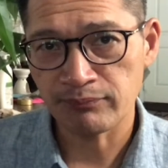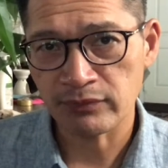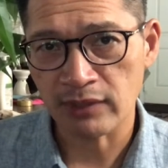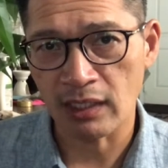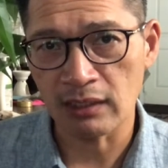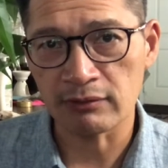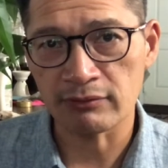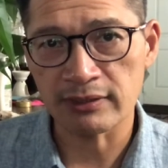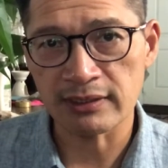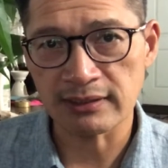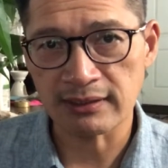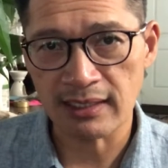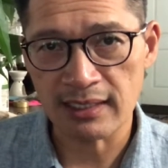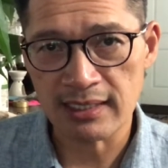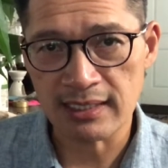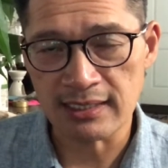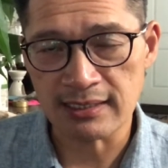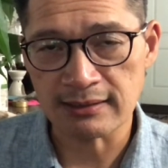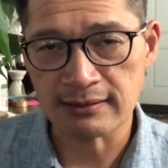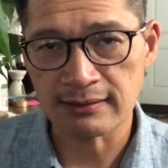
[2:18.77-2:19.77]
tolerate the
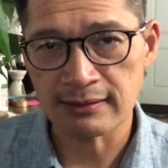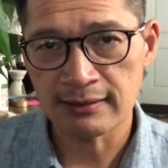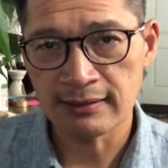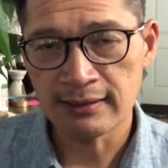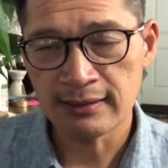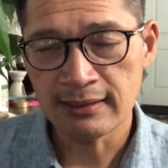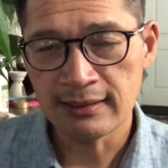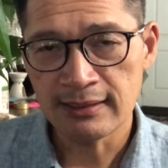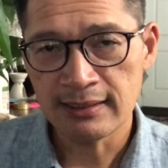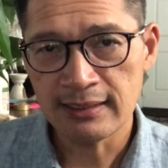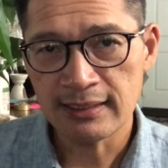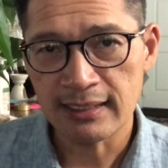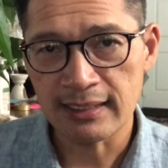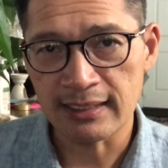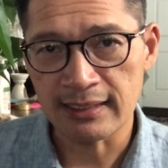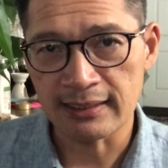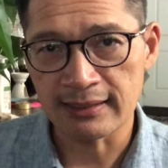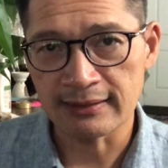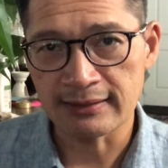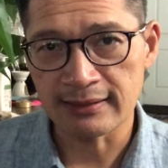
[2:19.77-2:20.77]
heat
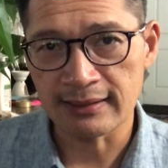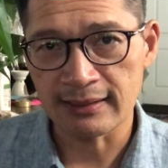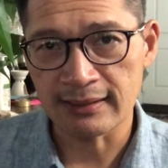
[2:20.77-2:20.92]
and